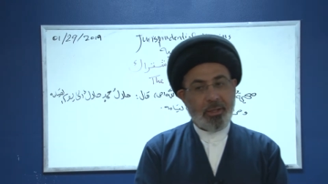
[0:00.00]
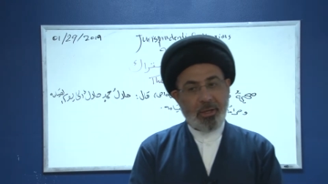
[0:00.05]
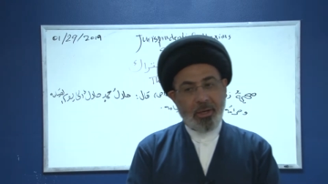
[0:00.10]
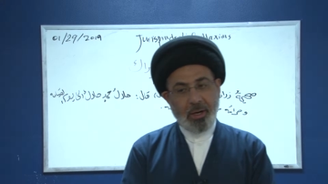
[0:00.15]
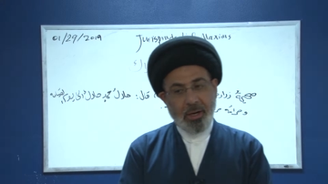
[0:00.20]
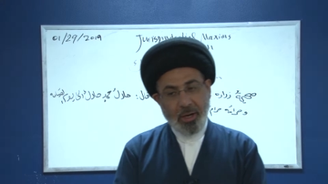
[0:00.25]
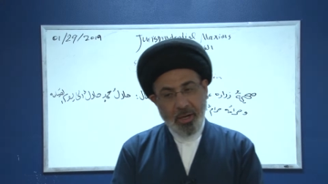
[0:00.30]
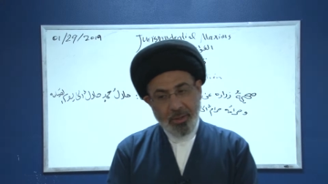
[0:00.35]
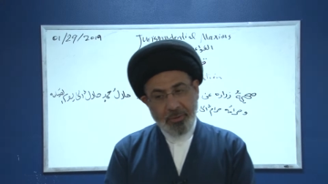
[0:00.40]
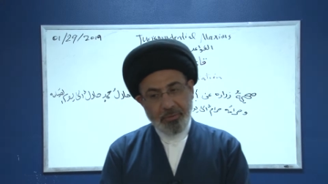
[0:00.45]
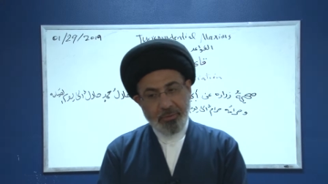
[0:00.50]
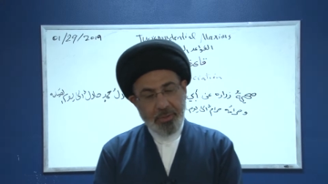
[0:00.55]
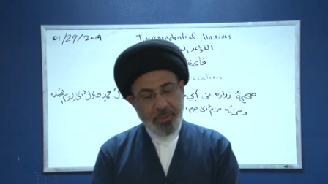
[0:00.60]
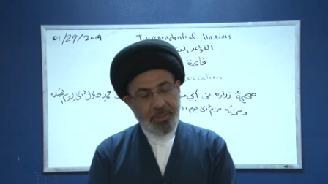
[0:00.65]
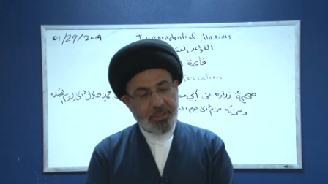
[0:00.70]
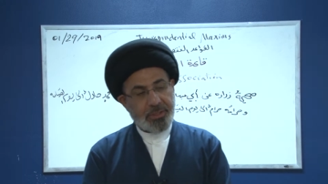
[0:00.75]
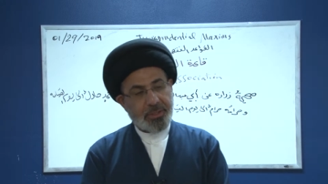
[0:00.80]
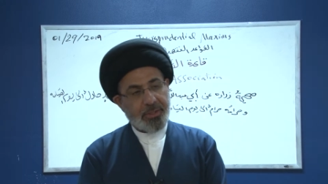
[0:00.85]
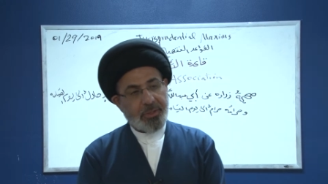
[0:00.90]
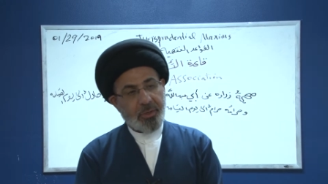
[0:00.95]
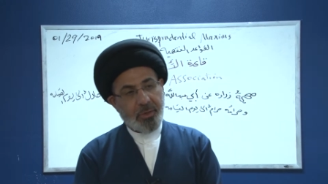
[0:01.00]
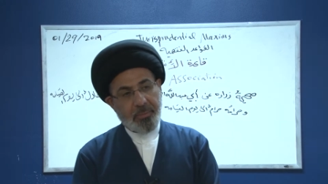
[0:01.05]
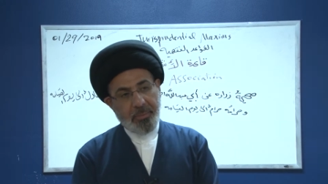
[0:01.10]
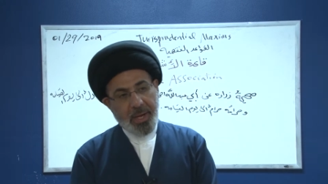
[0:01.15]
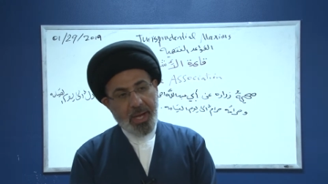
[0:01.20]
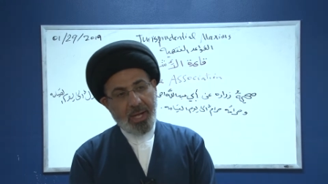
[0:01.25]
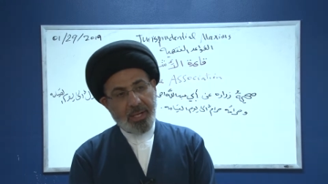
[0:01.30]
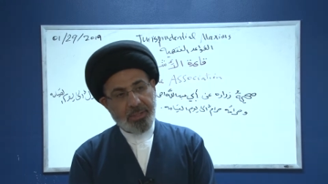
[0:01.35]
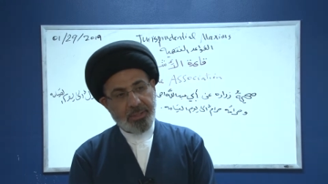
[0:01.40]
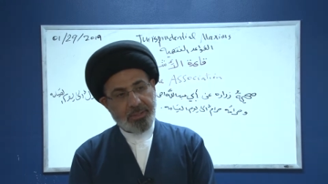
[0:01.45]
are these
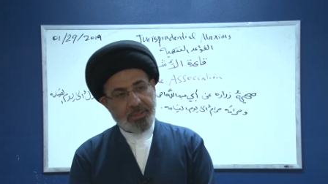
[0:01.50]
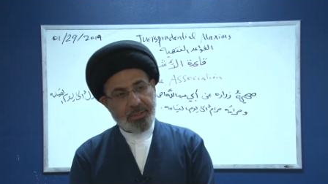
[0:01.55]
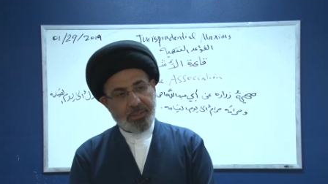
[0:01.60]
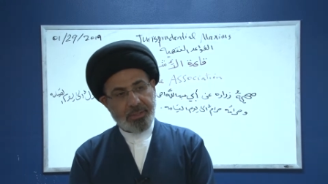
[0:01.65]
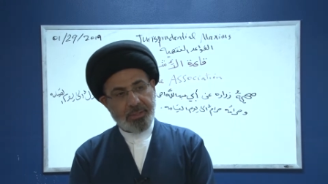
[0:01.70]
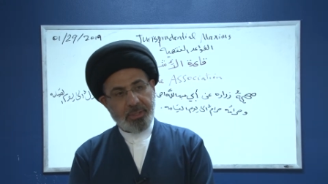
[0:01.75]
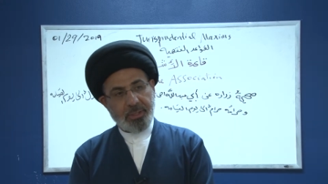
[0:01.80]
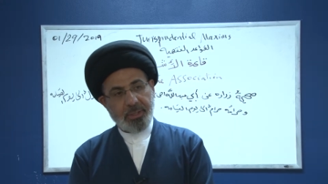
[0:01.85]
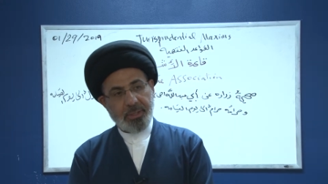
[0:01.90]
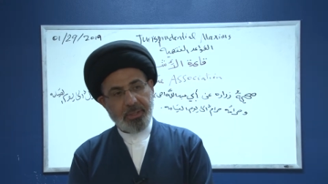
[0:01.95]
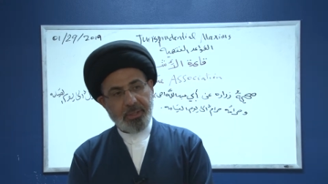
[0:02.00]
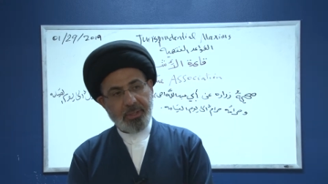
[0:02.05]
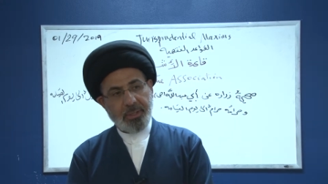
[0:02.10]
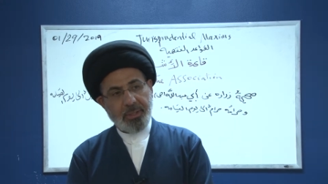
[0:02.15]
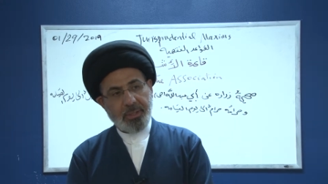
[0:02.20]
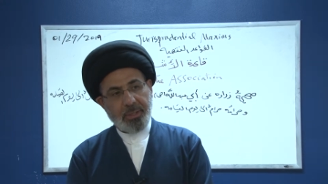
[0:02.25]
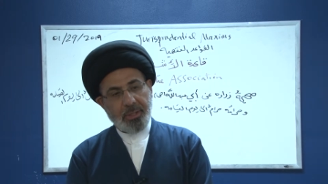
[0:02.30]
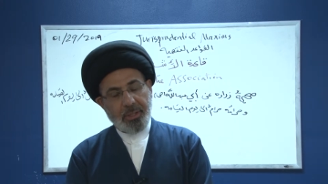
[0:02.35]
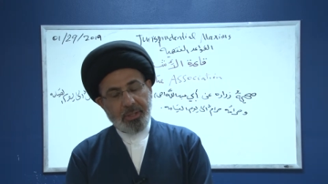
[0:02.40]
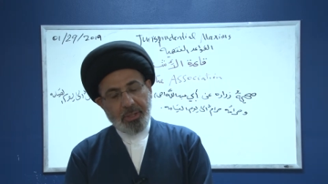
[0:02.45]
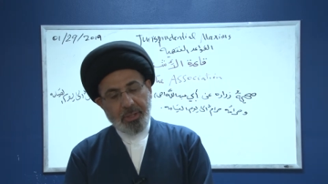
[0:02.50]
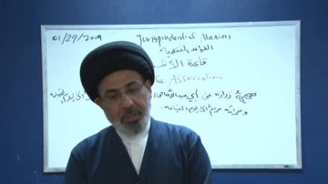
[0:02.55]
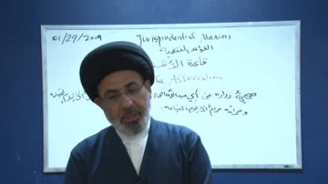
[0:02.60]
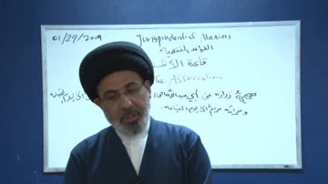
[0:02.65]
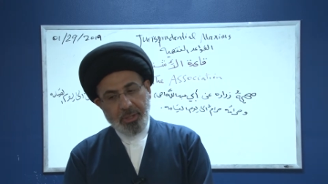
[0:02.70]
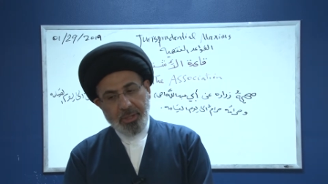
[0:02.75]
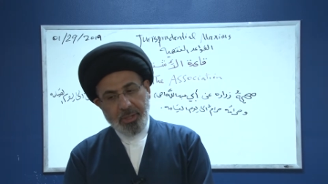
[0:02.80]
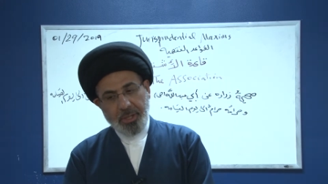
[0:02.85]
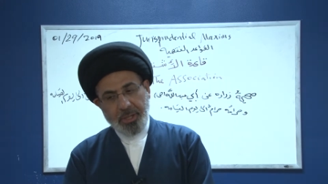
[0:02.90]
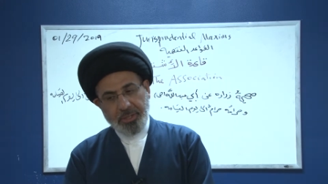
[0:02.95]
commands
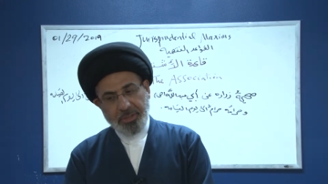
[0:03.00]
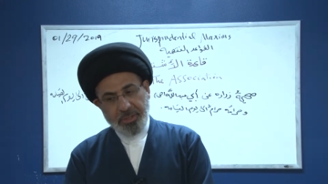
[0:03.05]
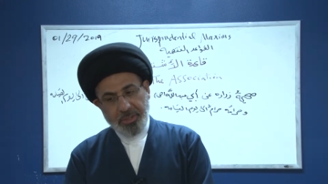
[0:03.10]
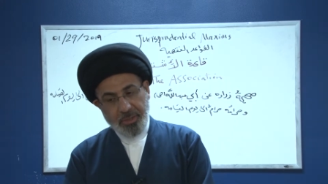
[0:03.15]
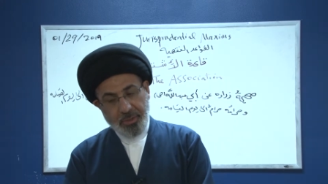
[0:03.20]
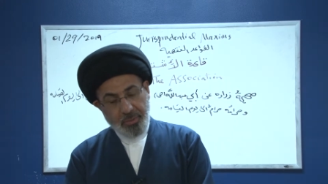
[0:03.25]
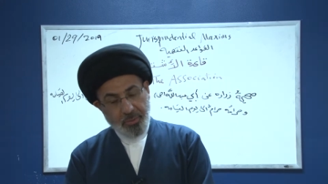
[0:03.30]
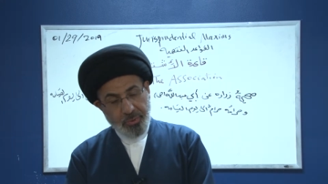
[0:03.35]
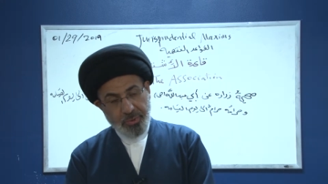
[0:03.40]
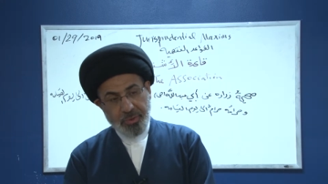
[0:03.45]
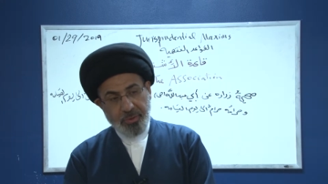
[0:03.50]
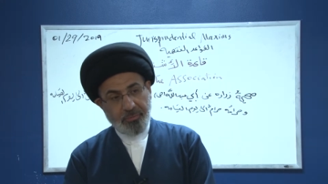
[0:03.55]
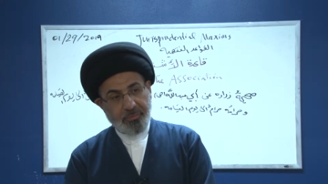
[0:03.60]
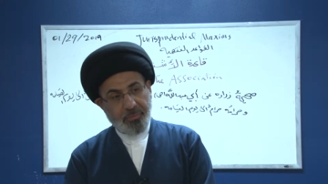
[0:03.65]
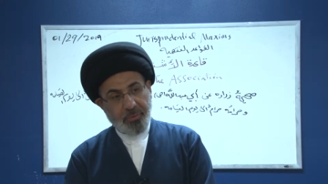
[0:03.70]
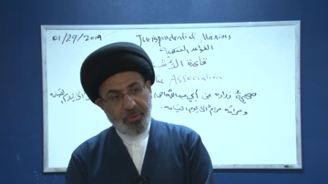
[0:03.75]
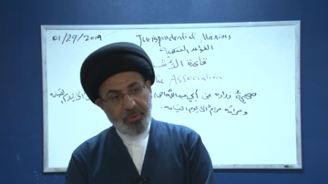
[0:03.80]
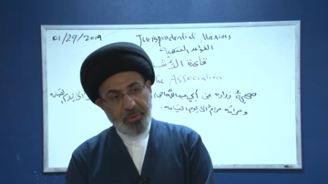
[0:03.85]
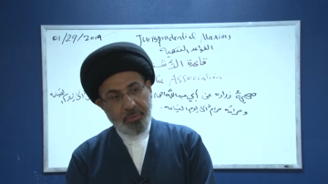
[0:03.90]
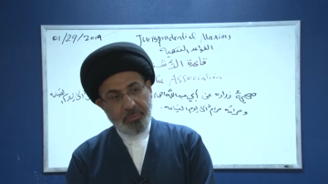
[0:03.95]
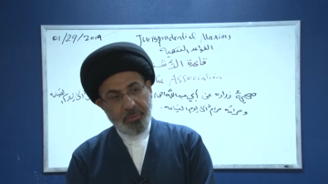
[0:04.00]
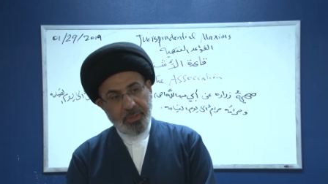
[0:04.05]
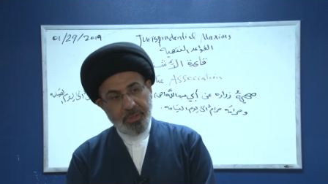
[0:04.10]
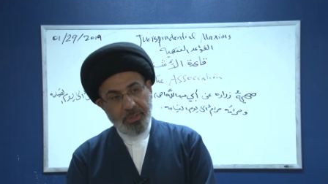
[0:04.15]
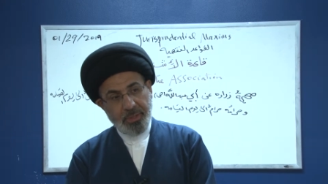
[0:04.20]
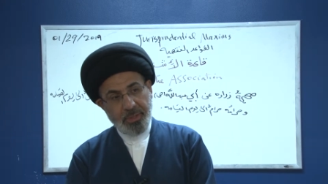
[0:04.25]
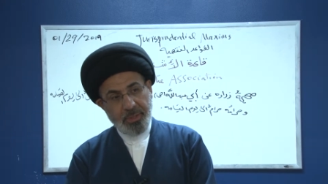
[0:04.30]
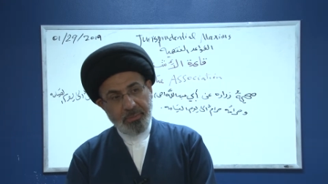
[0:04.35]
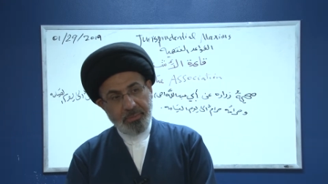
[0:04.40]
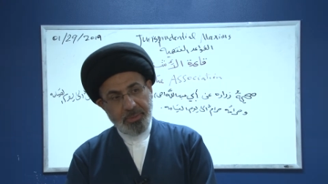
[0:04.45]
exclusive for the
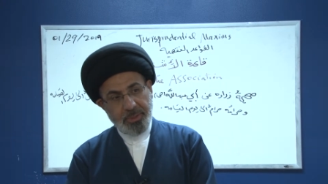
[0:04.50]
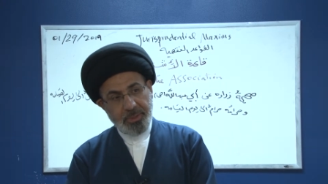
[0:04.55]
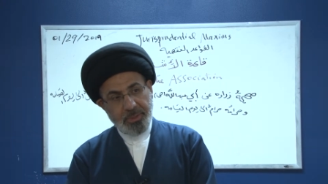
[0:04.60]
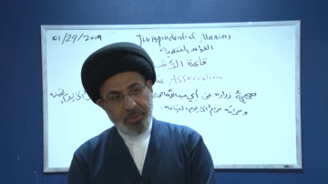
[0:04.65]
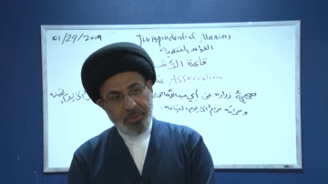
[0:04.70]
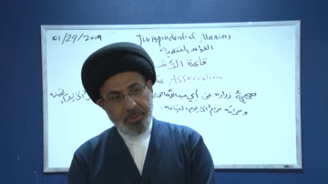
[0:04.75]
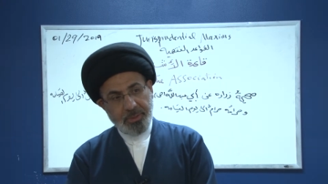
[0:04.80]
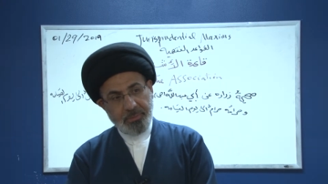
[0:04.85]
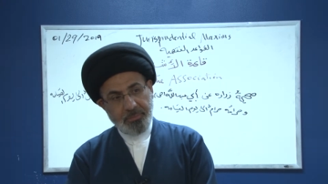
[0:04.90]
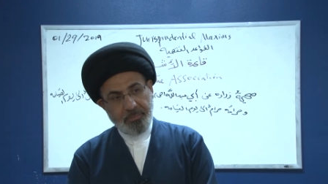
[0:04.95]
Muslims,